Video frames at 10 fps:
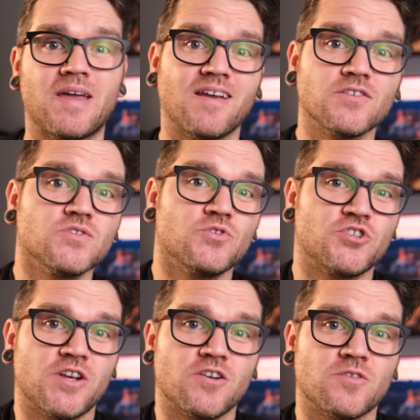and I also
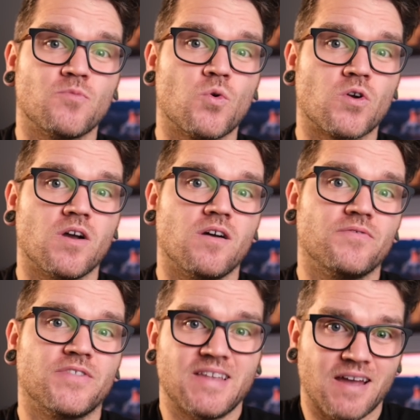share more
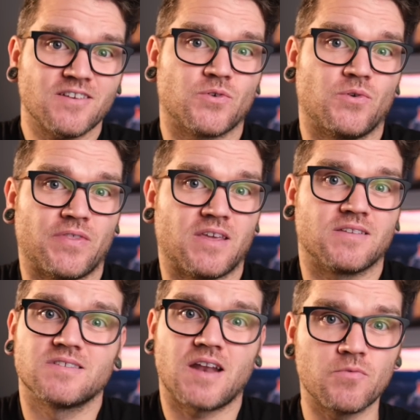of the technical
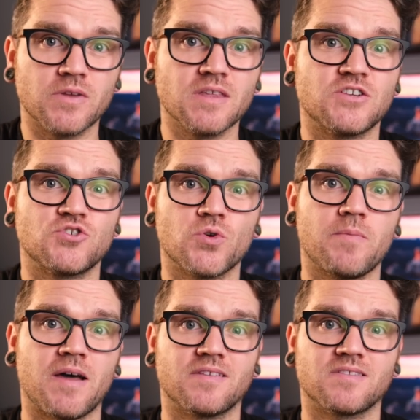things that I really enjoy
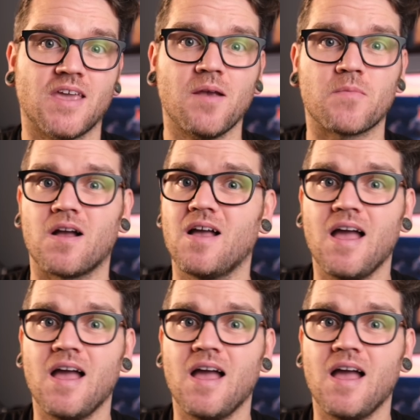about this camera.